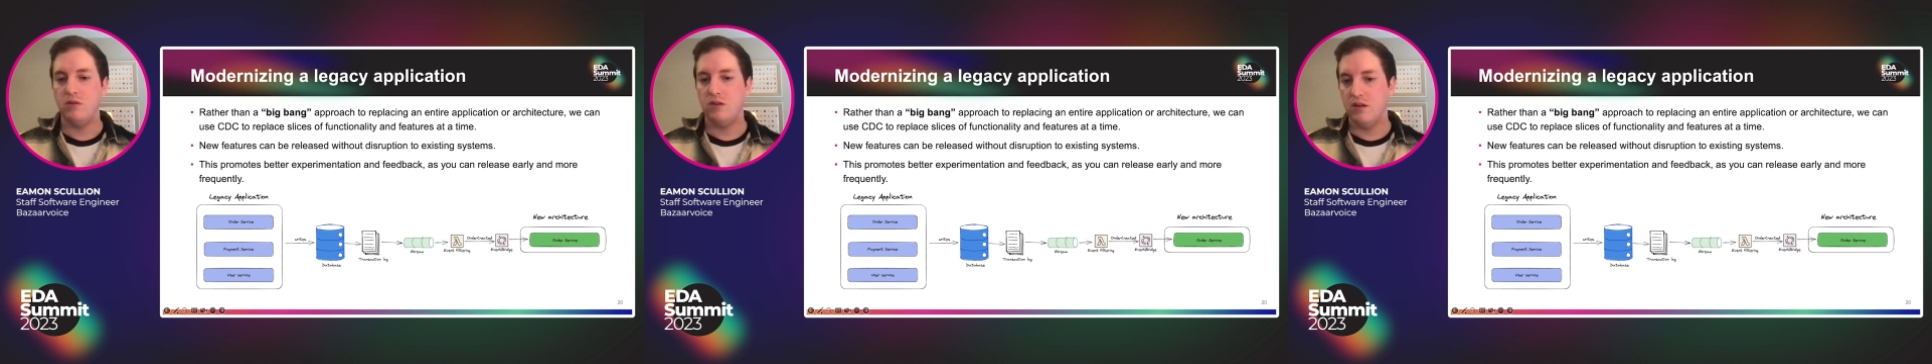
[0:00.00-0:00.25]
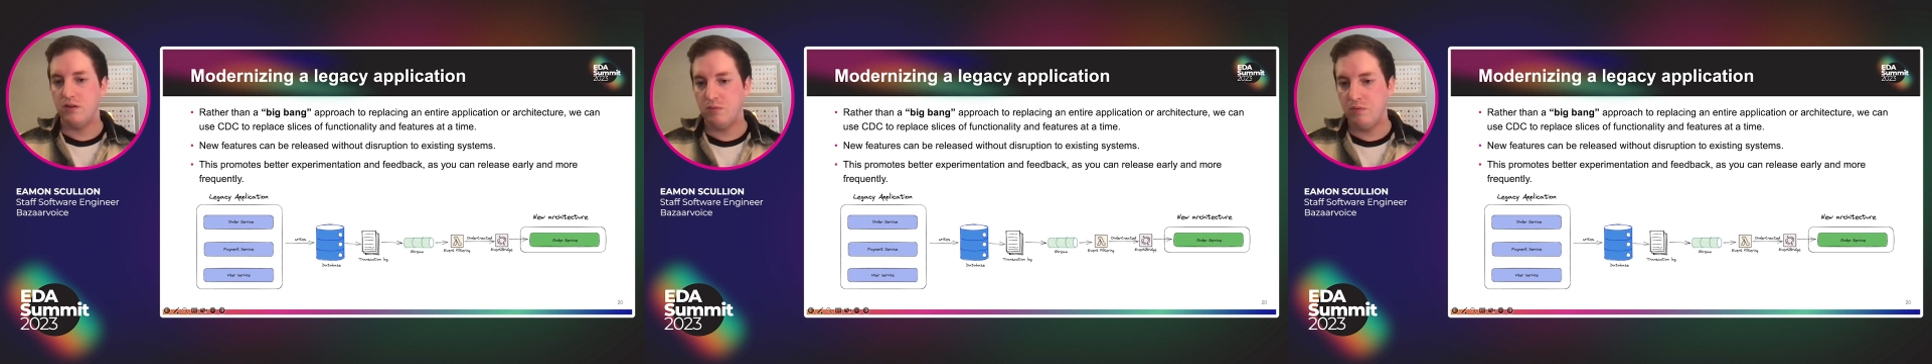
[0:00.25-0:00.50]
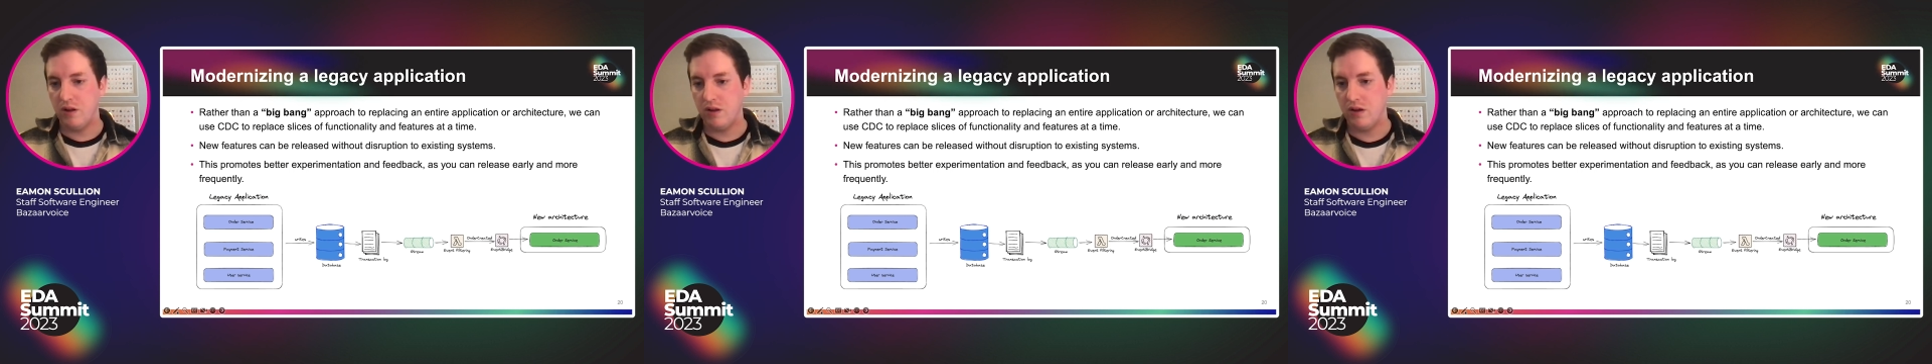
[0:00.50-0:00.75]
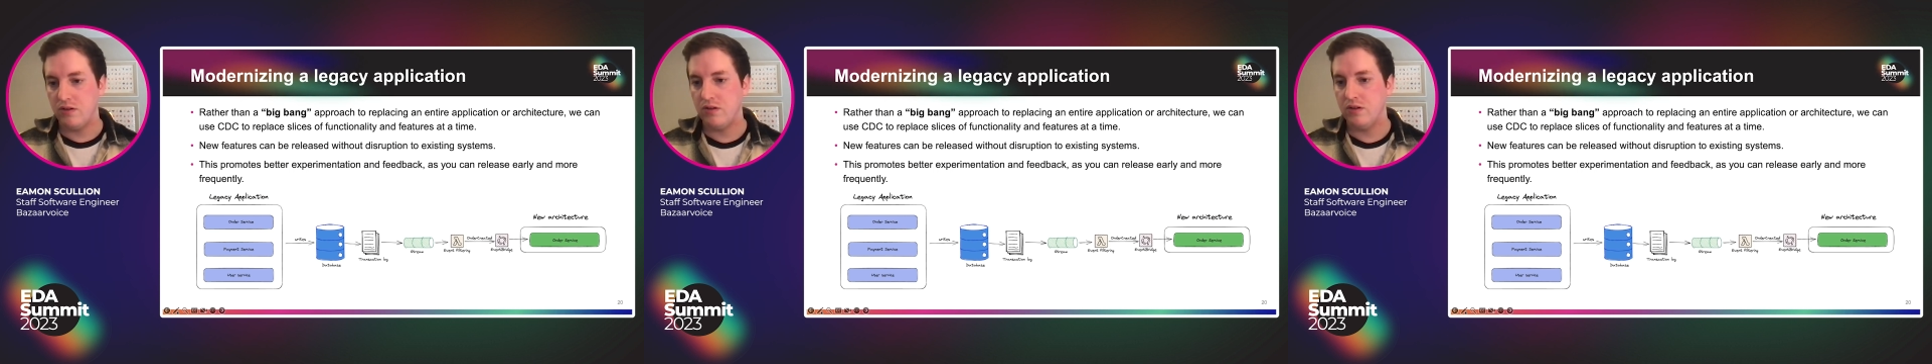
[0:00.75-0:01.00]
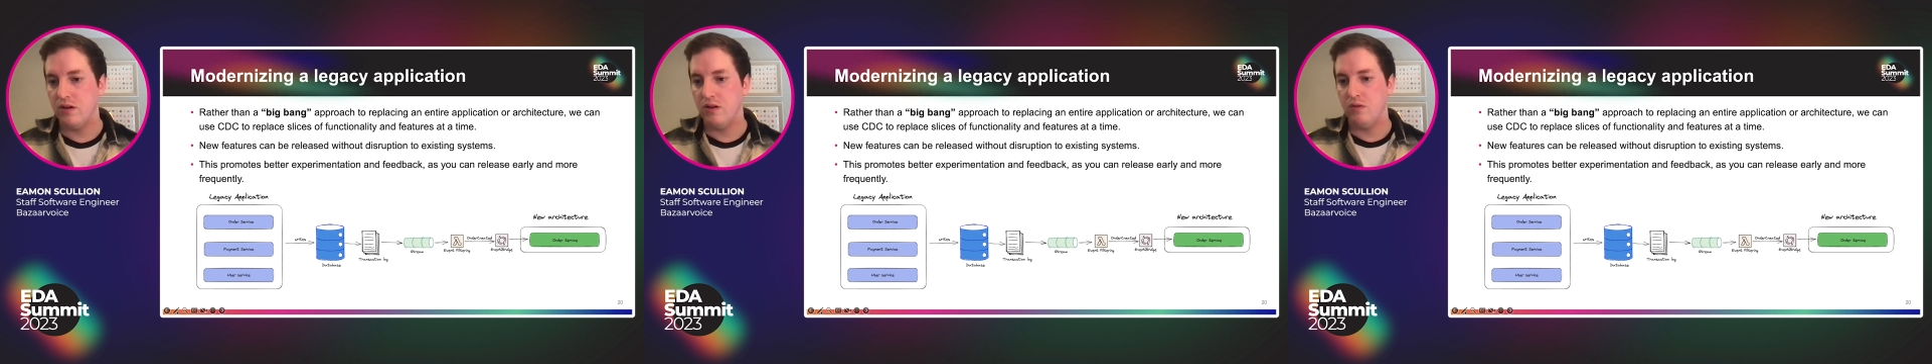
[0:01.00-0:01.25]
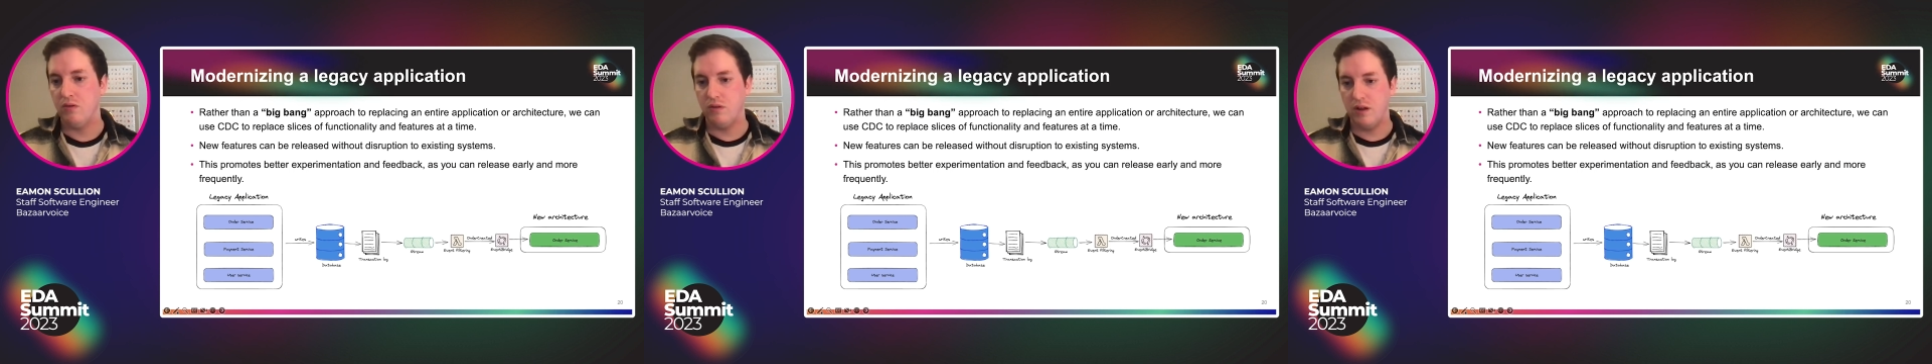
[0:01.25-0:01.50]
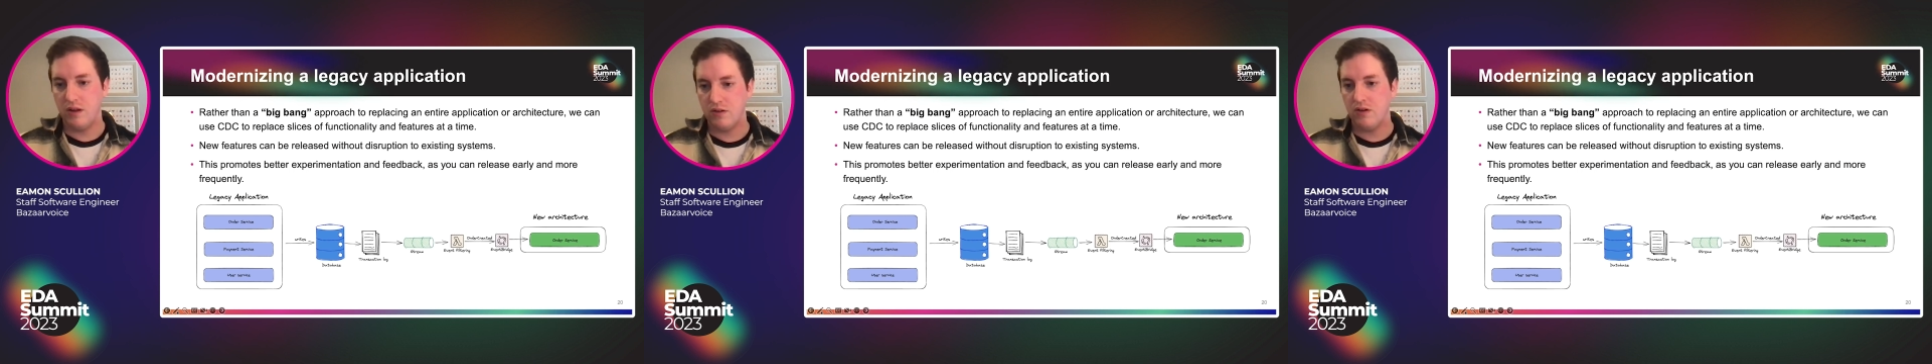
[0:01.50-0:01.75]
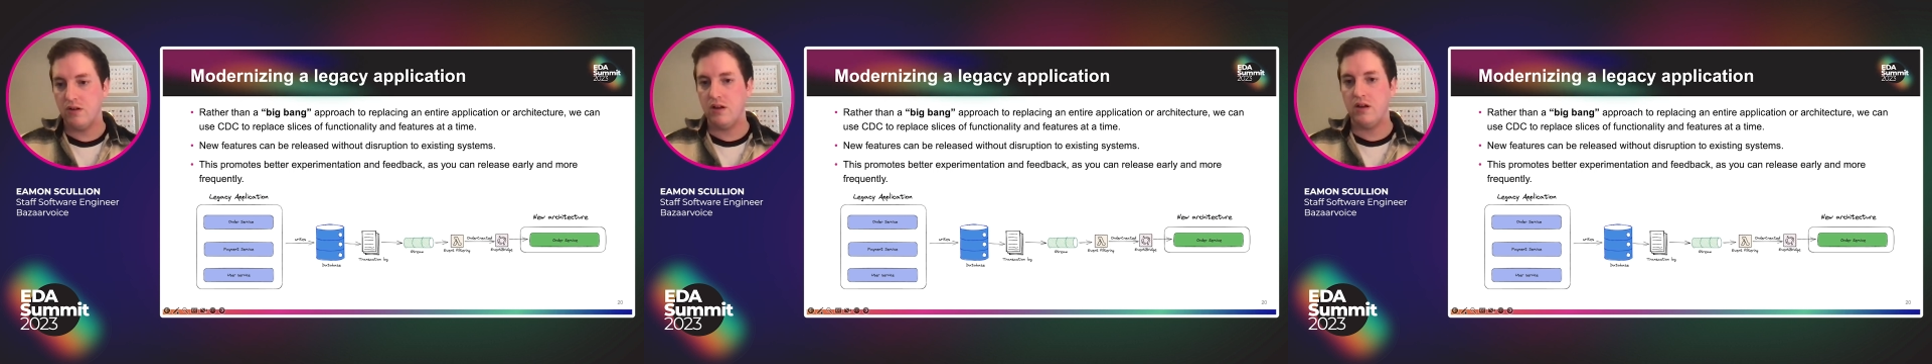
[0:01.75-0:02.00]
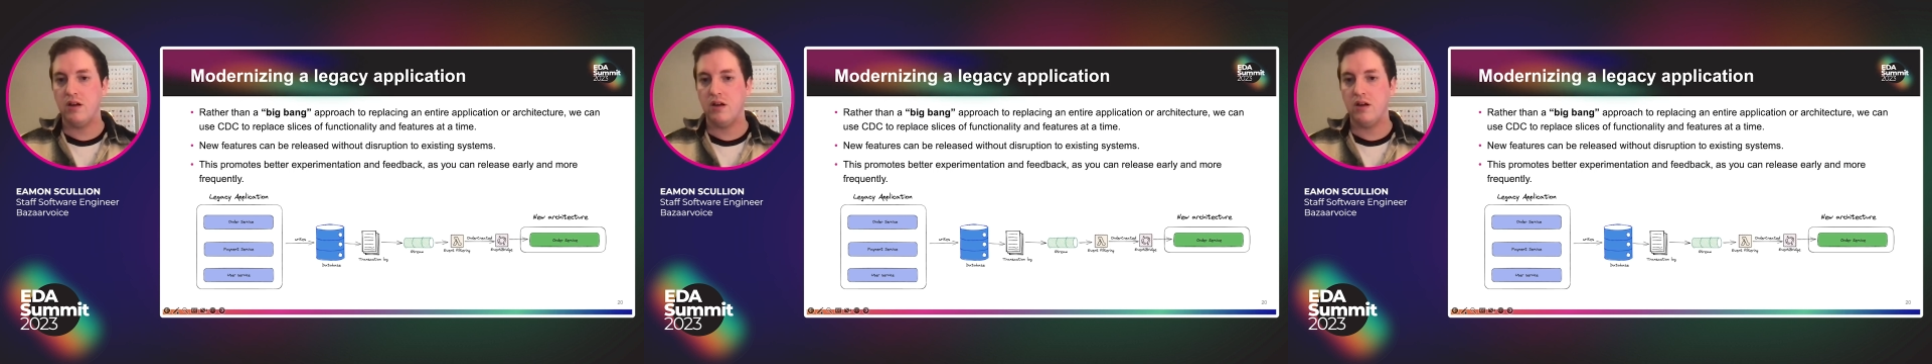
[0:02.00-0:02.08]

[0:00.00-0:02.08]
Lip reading: This allows you to release early,